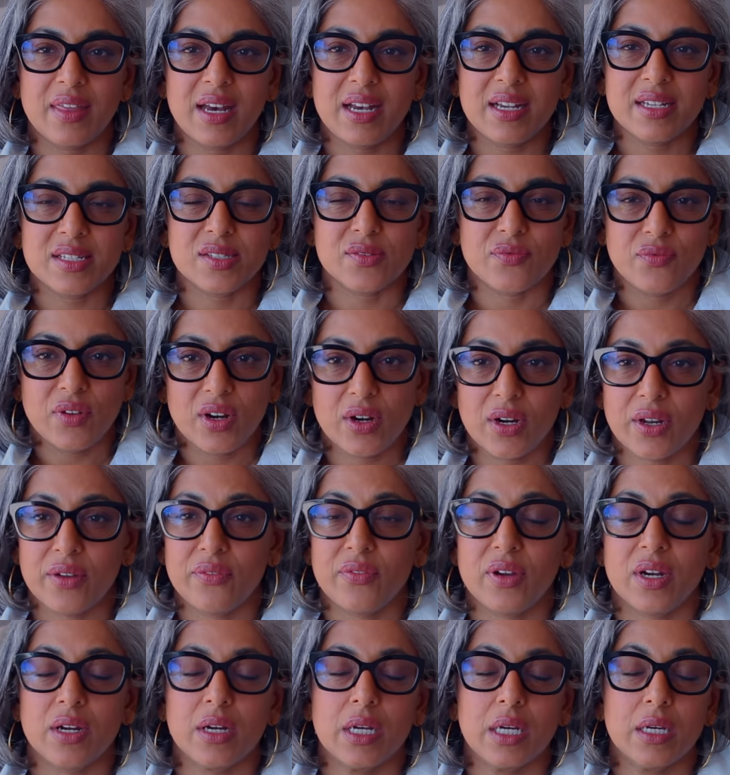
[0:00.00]
That is very,
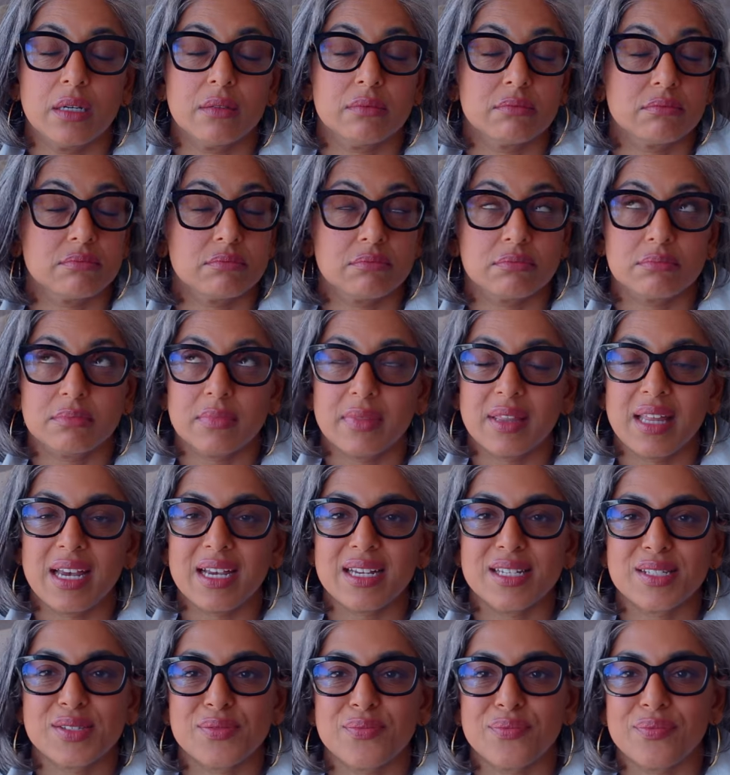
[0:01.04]
very,
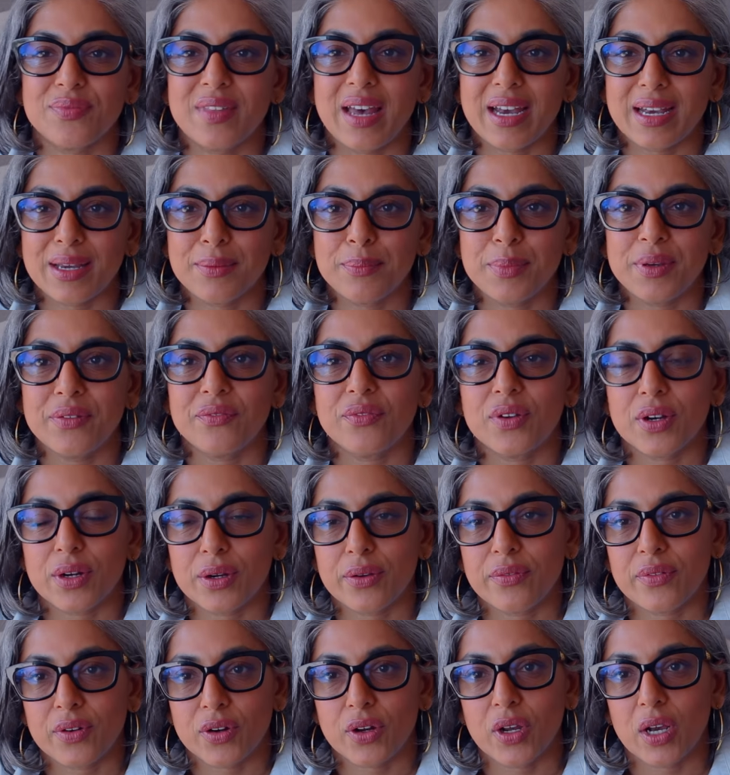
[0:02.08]
that can be
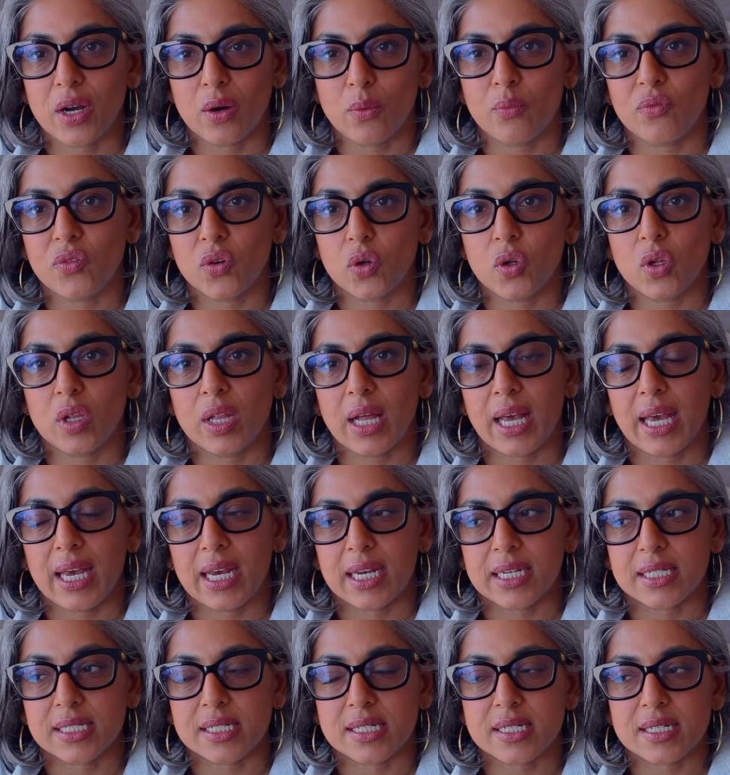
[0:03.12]
very, very helpful
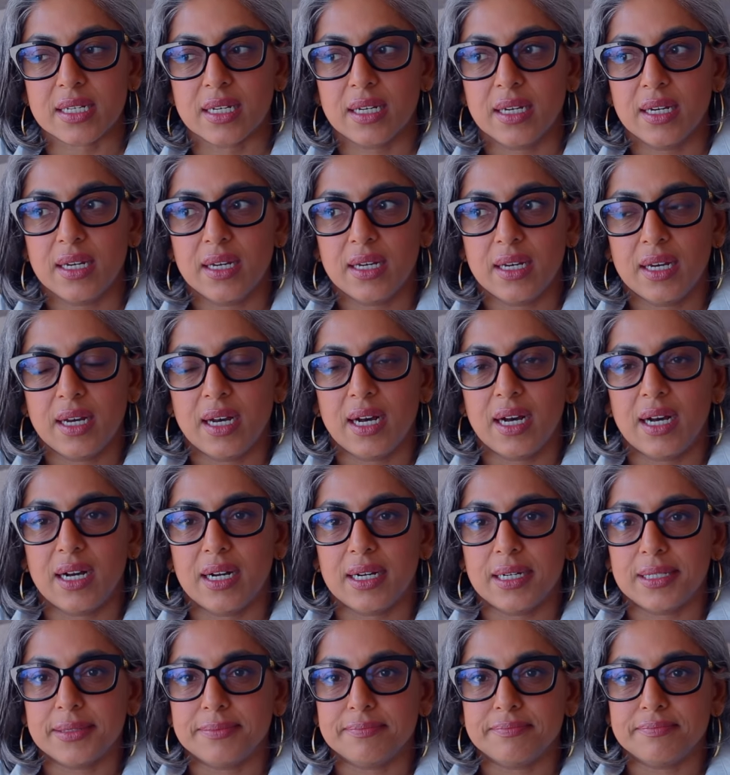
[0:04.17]
and
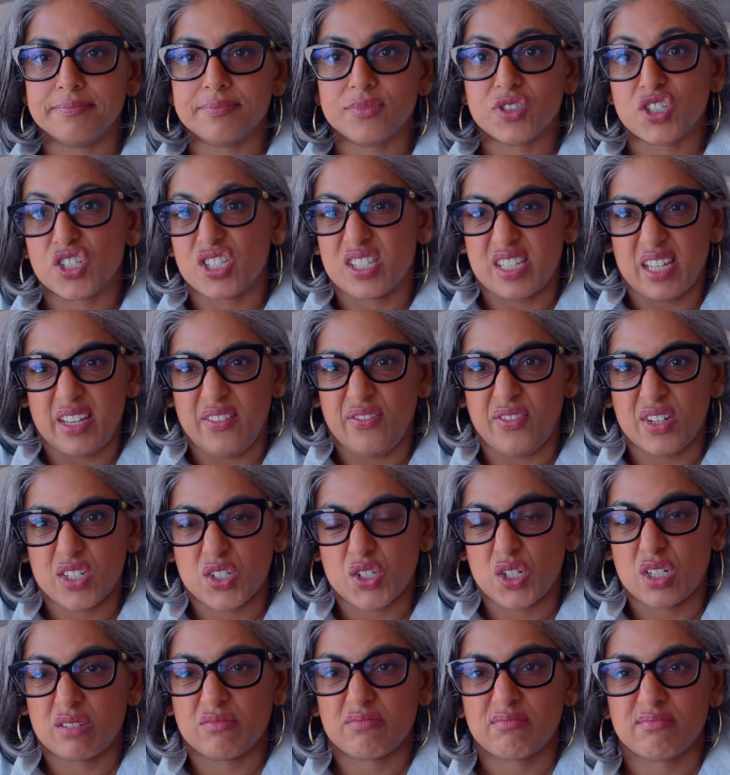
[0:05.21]
just
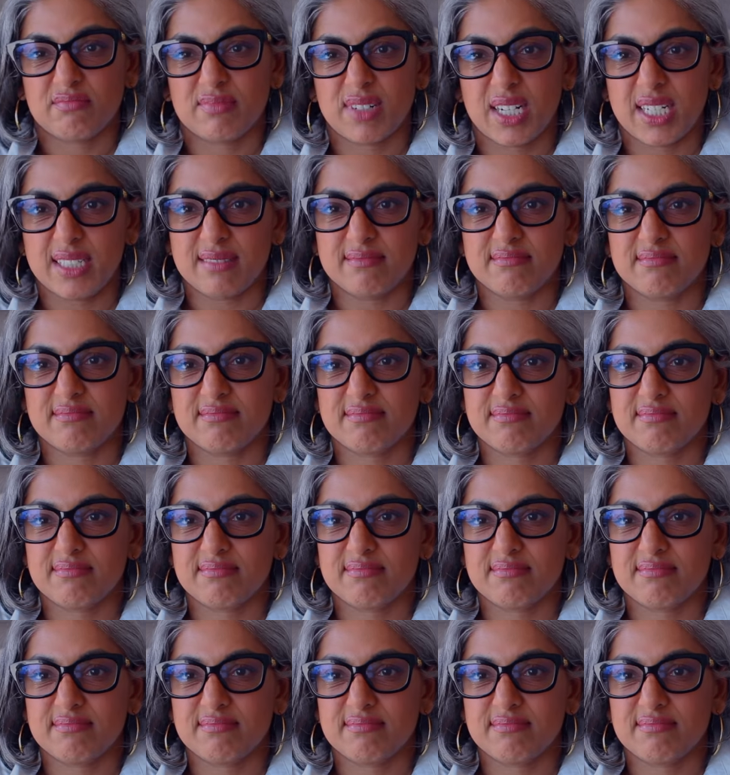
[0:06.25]
efficient, right?